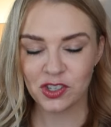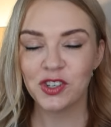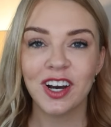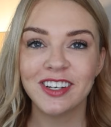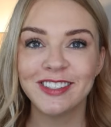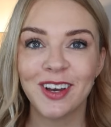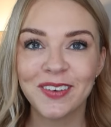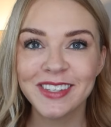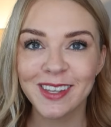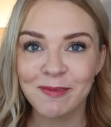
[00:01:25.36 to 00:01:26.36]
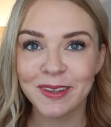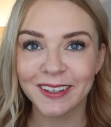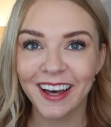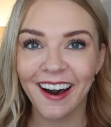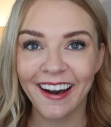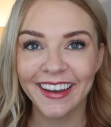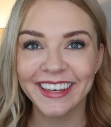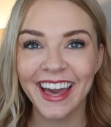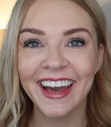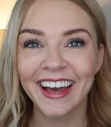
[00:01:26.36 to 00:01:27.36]
as you guys know, is something that I
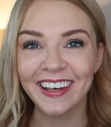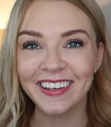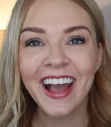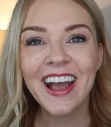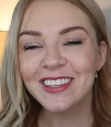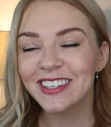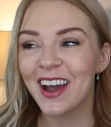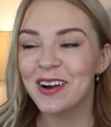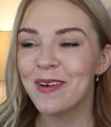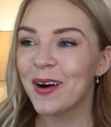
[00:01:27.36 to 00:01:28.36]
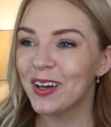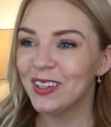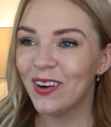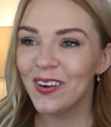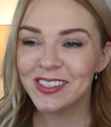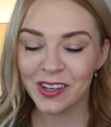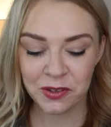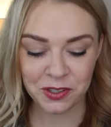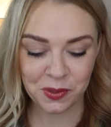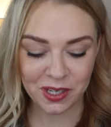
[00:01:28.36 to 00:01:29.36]
care about a lot.
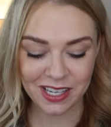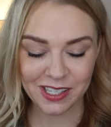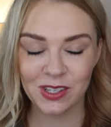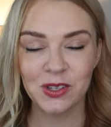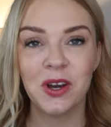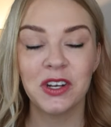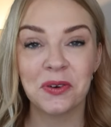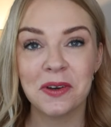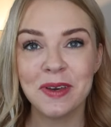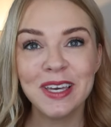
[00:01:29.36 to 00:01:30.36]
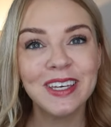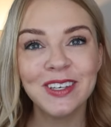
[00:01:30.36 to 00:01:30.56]
Eau de toilettes do annoy me